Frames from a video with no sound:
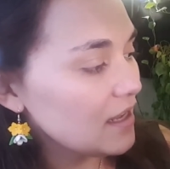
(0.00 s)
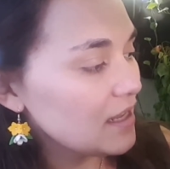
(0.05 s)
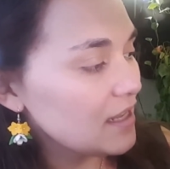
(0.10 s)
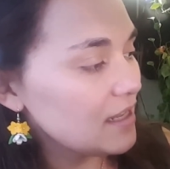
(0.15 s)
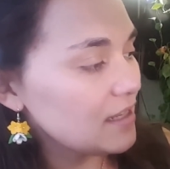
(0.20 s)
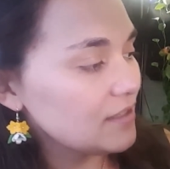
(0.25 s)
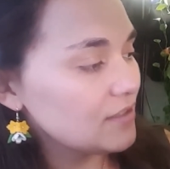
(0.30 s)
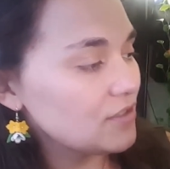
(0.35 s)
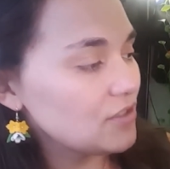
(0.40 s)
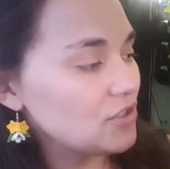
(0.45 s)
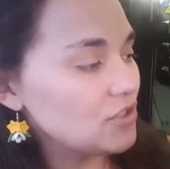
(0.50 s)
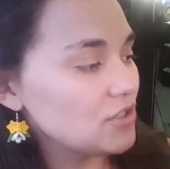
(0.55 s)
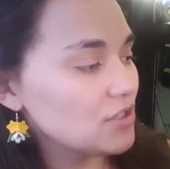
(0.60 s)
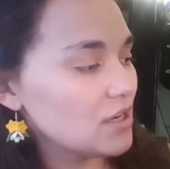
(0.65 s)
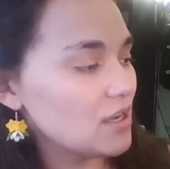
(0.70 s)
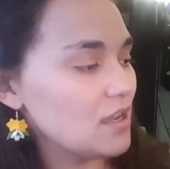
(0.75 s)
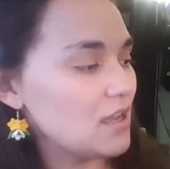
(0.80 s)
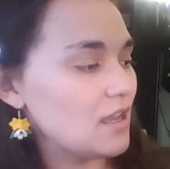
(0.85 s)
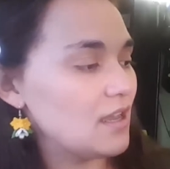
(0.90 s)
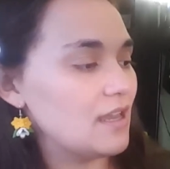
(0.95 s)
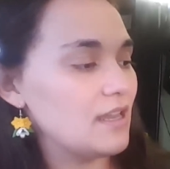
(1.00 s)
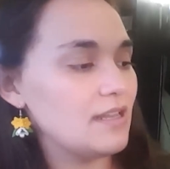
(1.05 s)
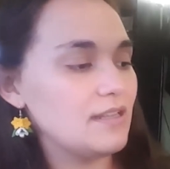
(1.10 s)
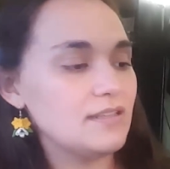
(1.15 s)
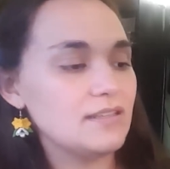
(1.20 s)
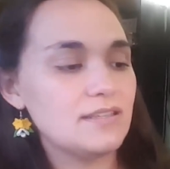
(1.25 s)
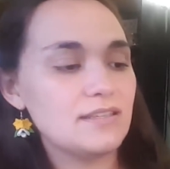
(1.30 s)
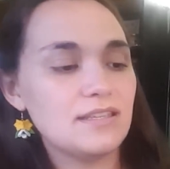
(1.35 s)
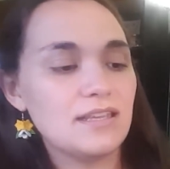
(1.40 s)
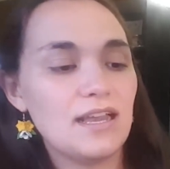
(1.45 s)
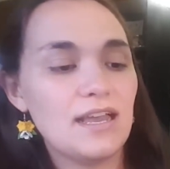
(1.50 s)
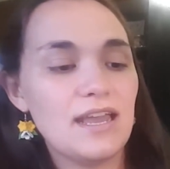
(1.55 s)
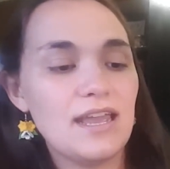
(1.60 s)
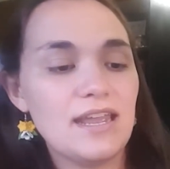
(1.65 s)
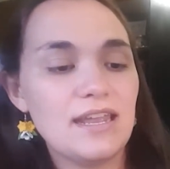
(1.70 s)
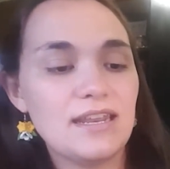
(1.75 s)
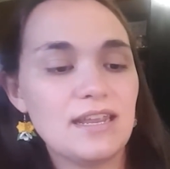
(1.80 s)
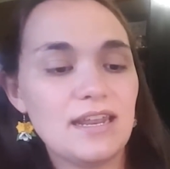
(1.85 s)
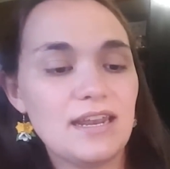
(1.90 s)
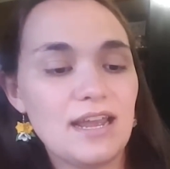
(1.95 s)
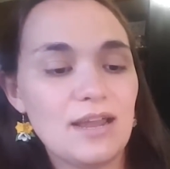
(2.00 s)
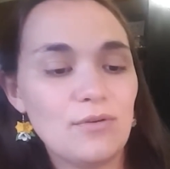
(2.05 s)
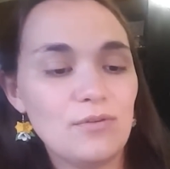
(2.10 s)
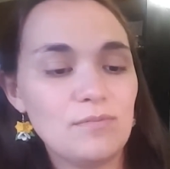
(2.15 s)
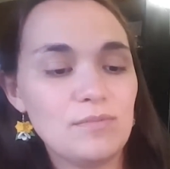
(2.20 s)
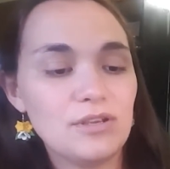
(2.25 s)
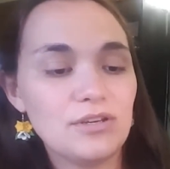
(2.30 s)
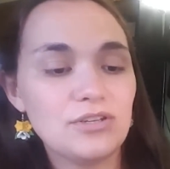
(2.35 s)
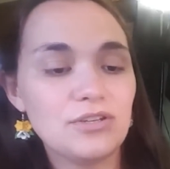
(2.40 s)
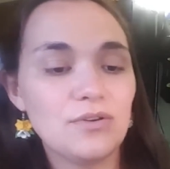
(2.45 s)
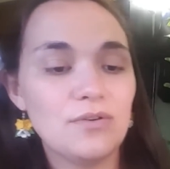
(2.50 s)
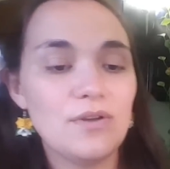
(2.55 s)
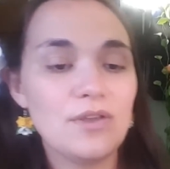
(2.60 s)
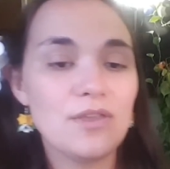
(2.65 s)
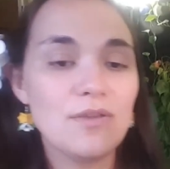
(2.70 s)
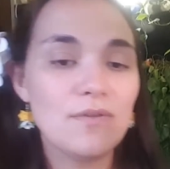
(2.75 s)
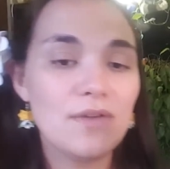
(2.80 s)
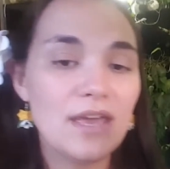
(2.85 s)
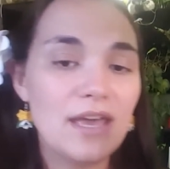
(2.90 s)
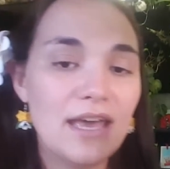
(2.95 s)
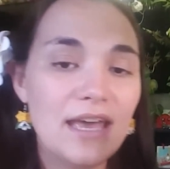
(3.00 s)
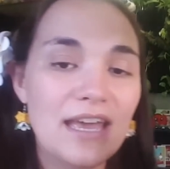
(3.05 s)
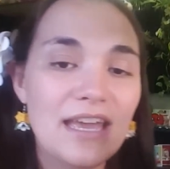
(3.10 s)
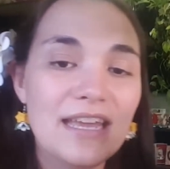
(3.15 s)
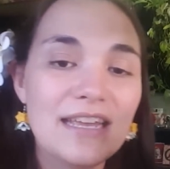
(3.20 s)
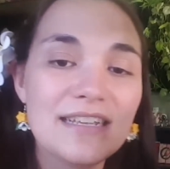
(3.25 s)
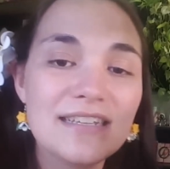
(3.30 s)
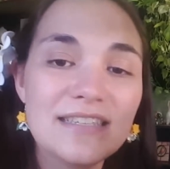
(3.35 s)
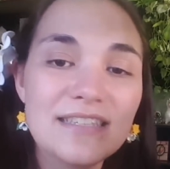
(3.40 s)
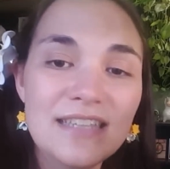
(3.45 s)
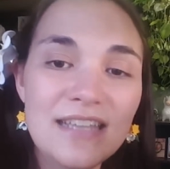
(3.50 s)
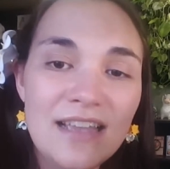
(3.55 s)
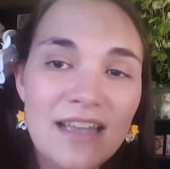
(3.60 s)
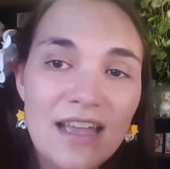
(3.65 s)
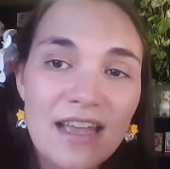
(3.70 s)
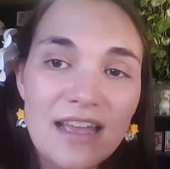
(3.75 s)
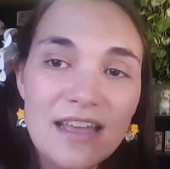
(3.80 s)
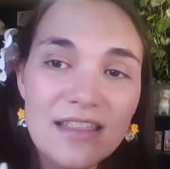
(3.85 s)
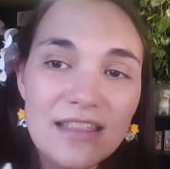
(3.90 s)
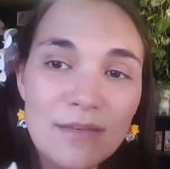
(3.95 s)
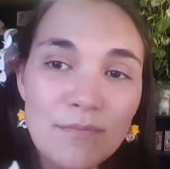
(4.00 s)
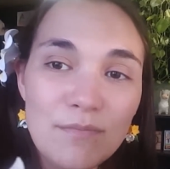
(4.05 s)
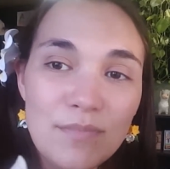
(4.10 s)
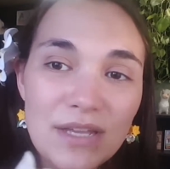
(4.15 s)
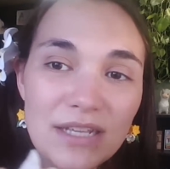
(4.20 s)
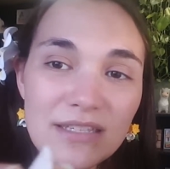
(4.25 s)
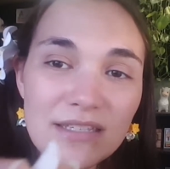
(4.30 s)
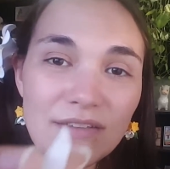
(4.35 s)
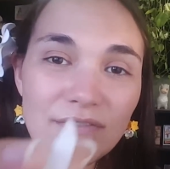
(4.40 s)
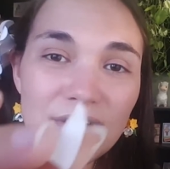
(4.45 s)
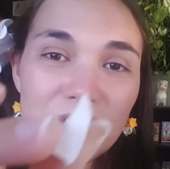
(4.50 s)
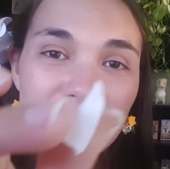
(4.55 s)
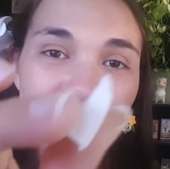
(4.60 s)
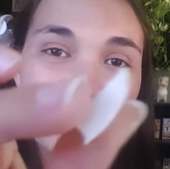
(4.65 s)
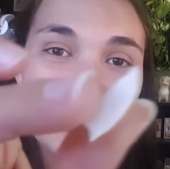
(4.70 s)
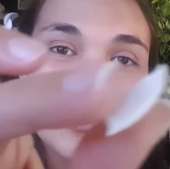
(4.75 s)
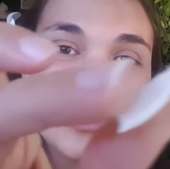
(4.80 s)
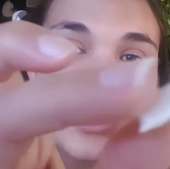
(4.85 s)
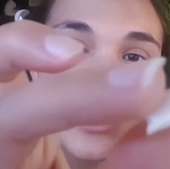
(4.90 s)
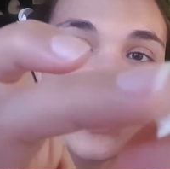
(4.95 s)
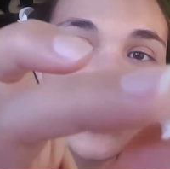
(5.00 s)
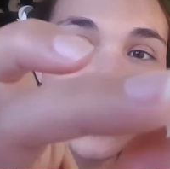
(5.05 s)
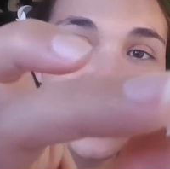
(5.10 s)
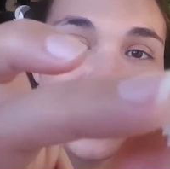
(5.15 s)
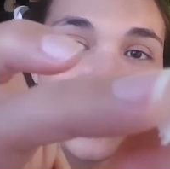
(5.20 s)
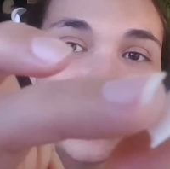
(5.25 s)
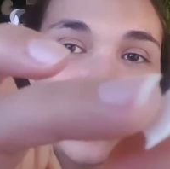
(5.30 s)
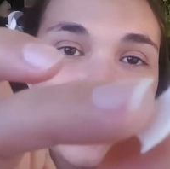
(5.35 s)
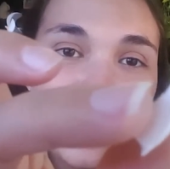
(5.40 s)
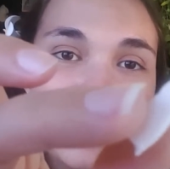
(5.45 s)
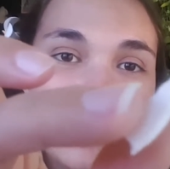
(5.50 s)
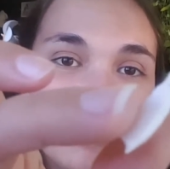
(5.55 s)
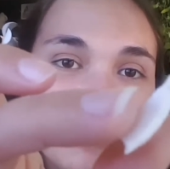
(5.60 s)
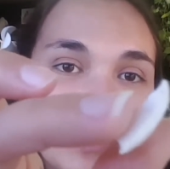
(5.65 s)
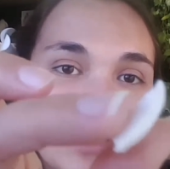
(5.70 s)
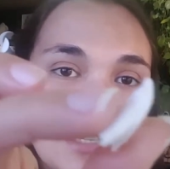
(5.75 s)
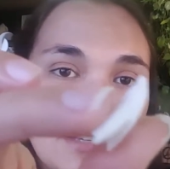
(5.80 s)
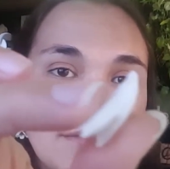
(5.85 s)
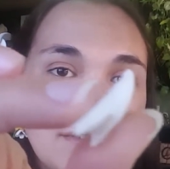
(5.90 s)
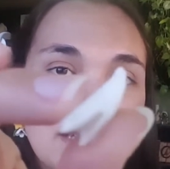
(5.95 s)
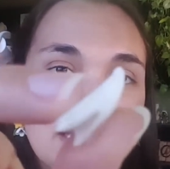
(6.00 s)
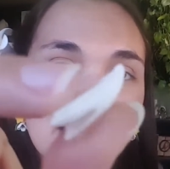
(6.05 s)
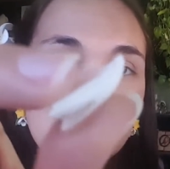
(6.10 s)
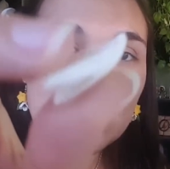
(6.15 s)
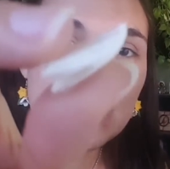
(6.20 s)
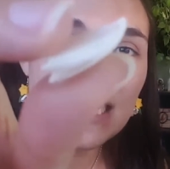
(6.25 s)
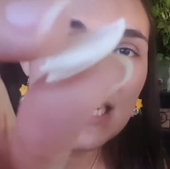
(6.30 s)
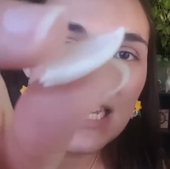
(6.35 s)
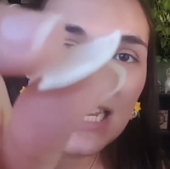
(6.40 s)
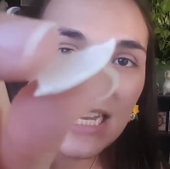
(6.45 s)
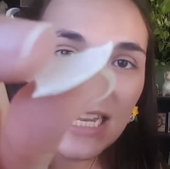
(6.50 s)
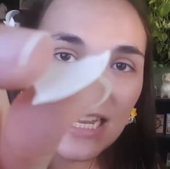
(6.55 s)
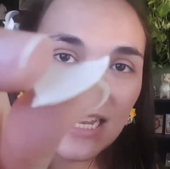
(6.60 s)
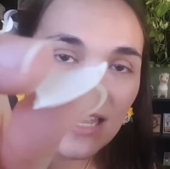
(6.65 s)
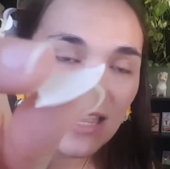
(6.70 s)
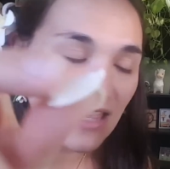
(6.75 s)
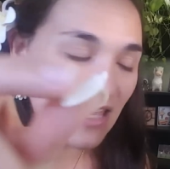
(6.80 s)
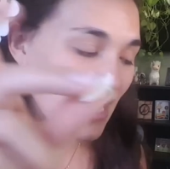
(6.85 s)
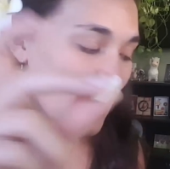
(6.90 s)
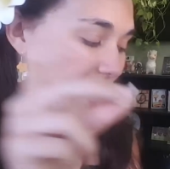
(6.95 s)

his jaw inside, and I will be showing you guys the bits of his jaw and the bits of his teeth